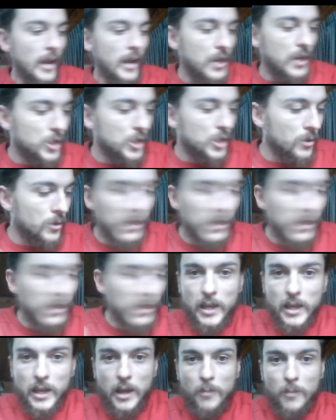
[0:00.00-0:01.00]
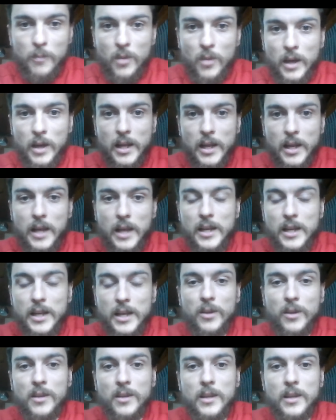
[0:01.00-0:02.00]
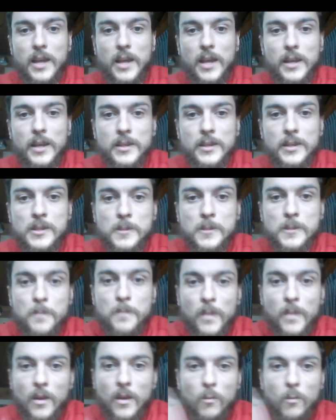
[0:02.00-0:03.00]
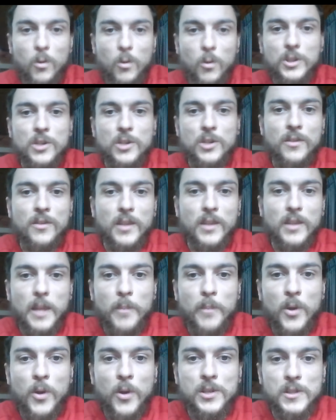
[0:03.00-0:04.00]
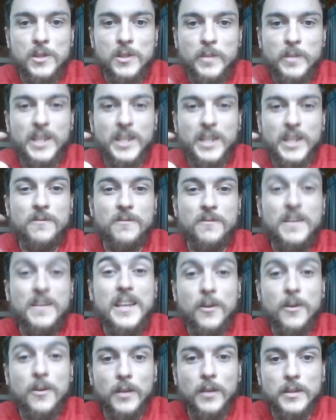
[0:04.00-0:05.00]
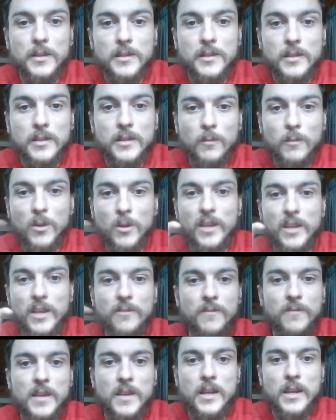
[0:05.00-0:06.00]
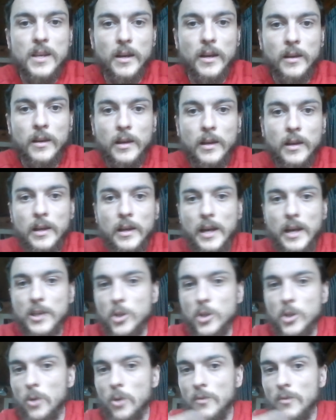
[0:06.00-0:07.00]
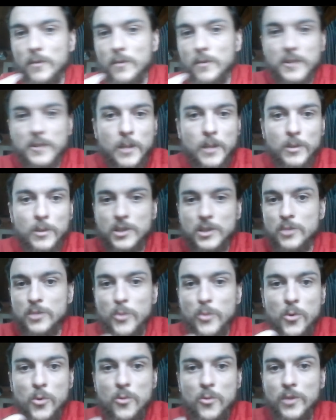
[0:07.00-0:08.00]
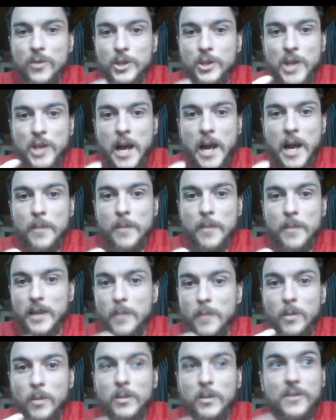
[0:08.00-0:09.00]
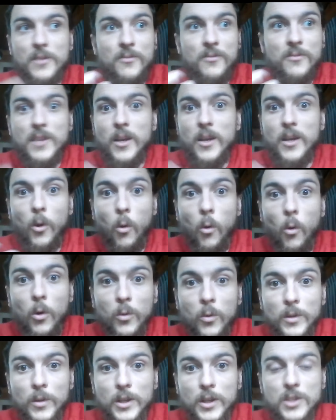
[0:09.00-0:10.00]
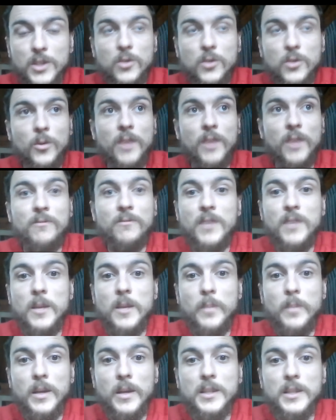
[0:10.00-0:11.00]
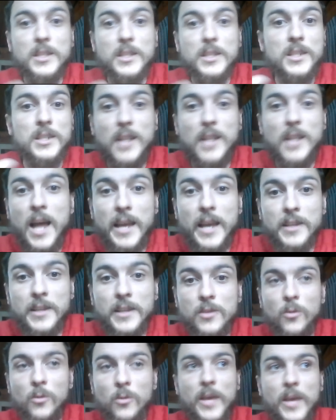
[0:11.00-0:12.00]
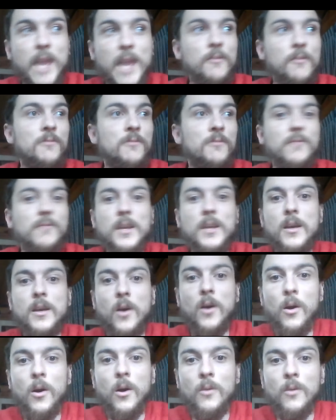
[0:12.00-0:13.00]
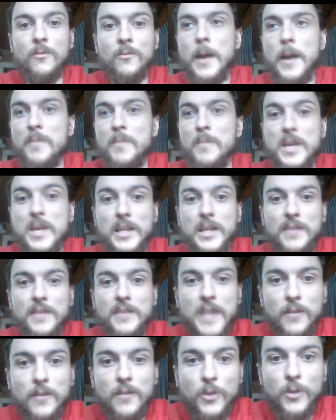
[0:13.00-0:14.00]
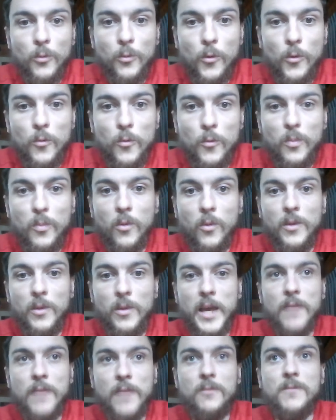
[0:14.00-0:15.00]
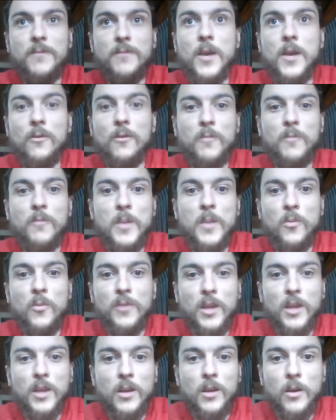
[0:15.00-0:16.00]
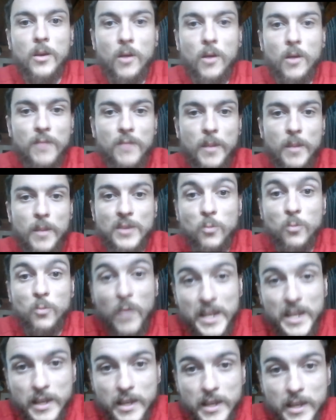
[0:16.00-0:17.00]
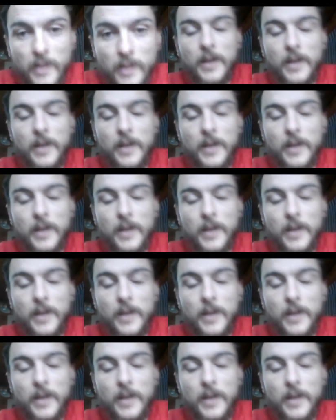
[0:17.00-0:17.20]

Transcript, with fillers: And she was saying uh, another way to think of that is, what do you think that person's biggest fear is? What do they fear? And so if someone's smooth and charming, they probably fear awkwardness or they fear being disliked or they have a fear of being left out of a group or they have a fear of people thinking of them as weak.